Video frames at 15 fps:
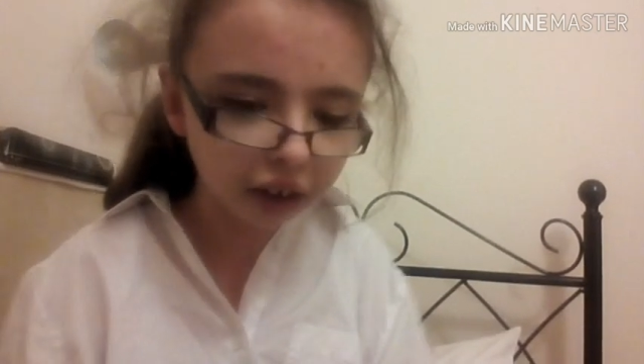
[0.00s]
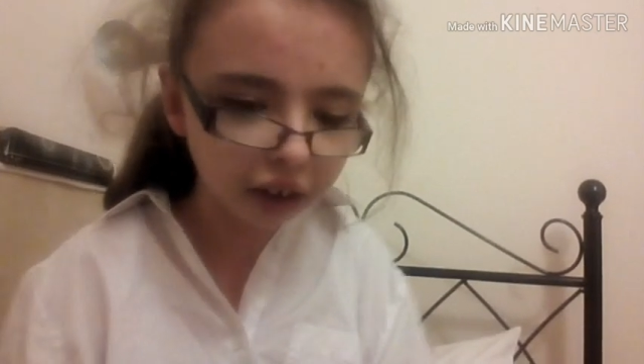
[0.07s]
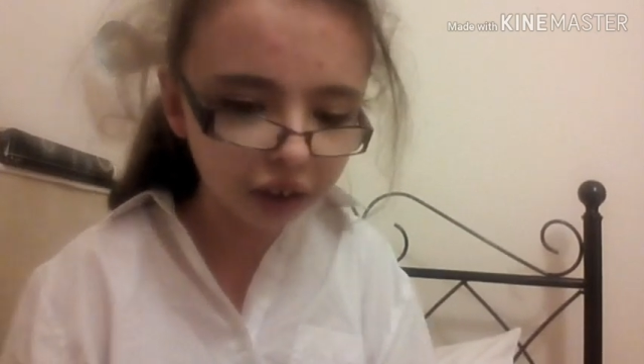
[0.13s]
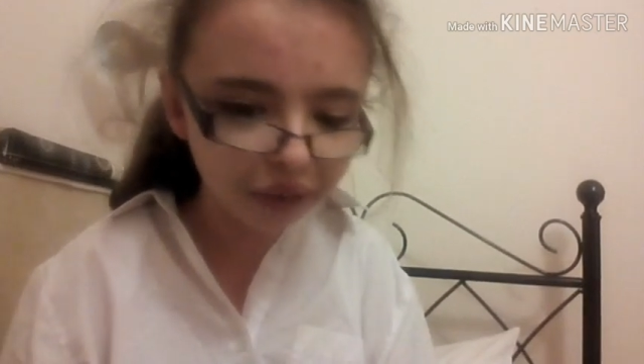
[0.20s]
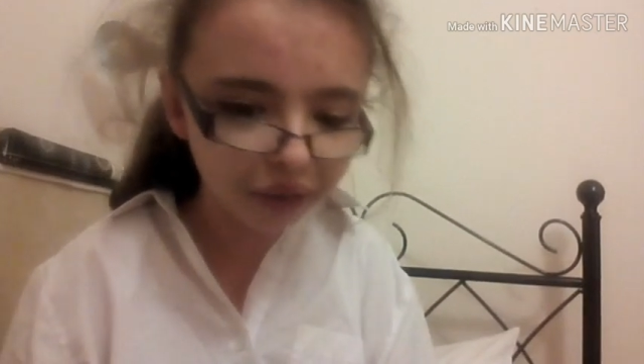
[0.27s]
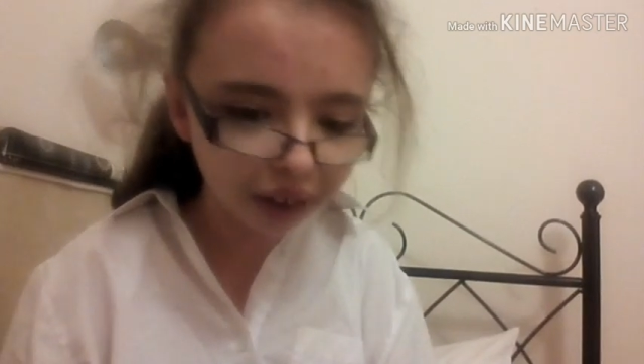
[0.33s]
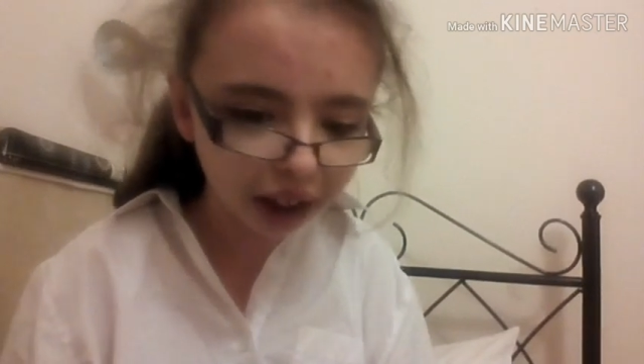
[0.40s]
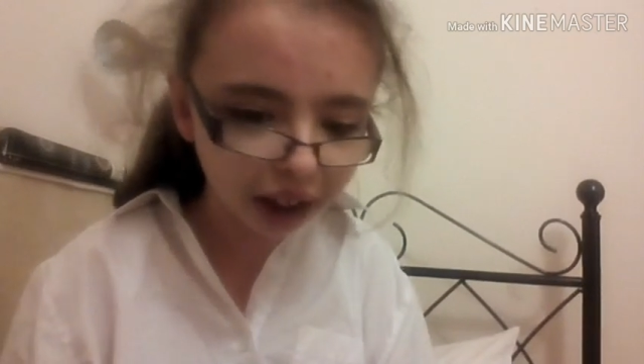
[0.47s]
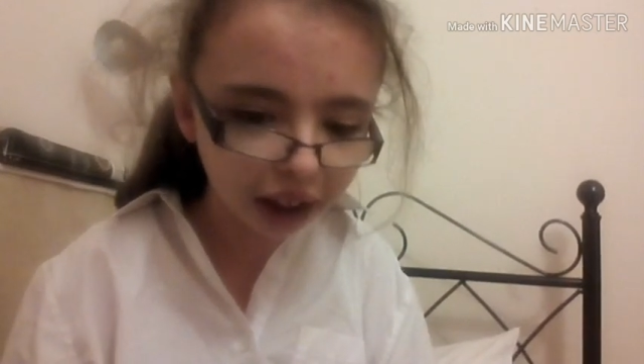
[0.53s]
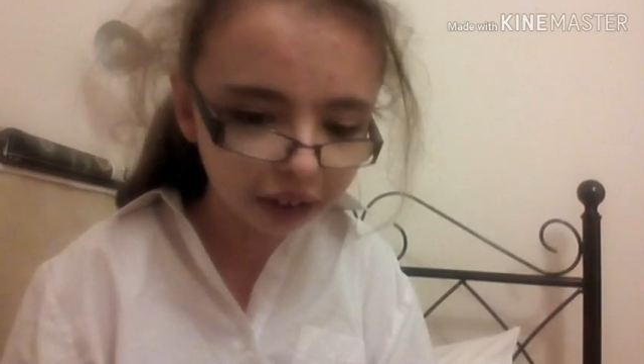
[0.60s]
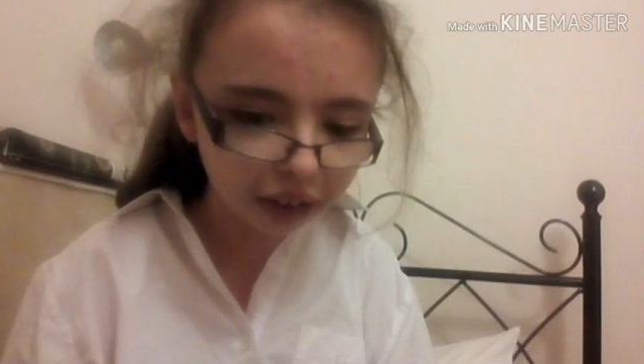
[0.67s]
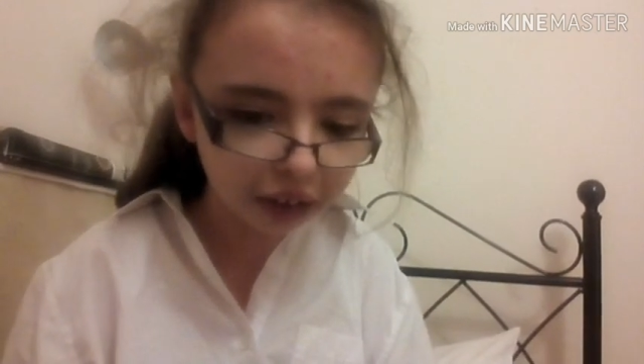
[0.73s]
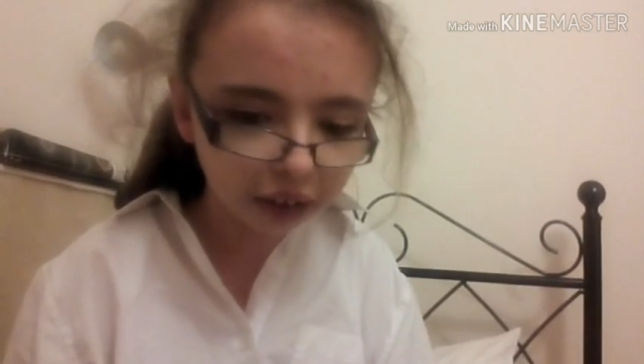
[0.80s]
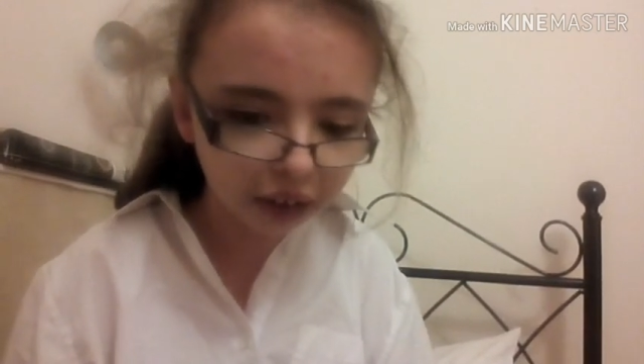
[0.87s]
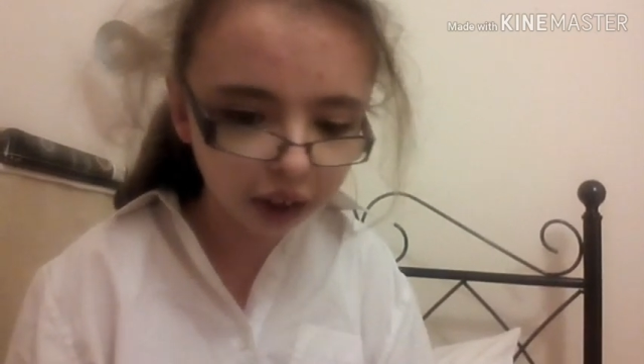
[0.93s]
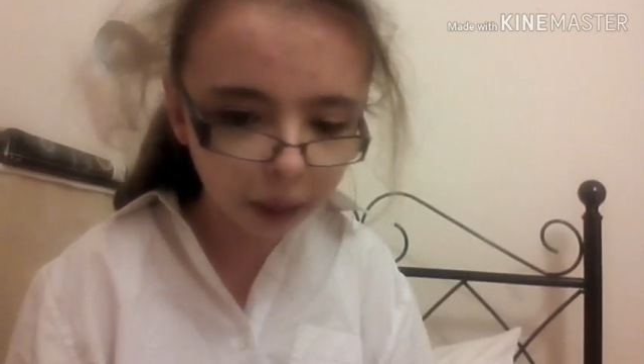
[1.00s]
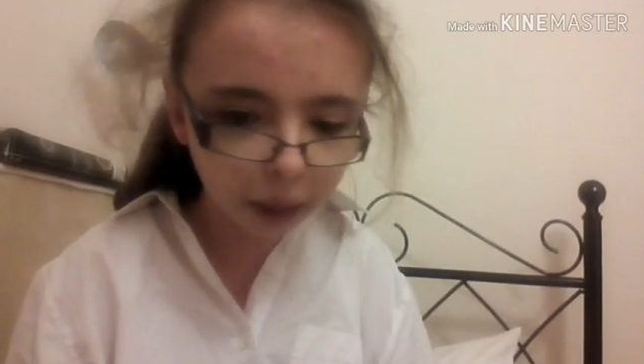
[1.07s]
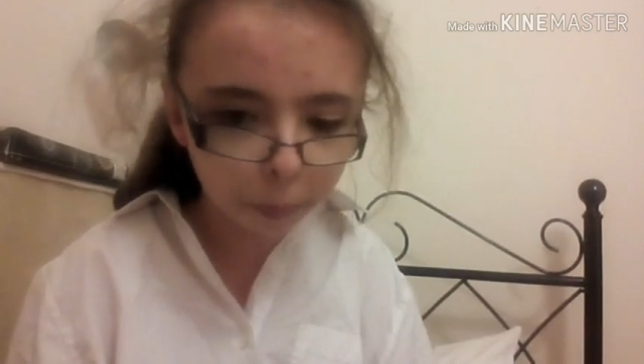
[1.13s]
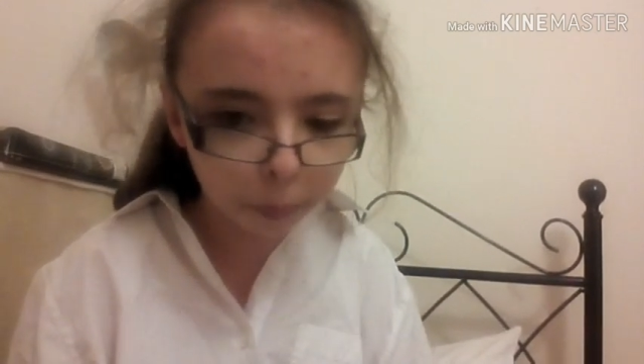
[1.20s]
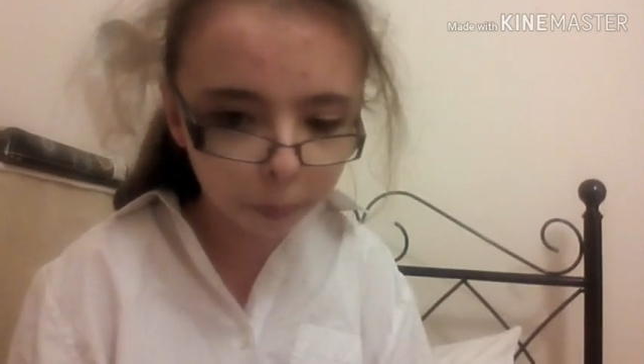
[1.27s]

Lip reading: because I feel like it's just, like,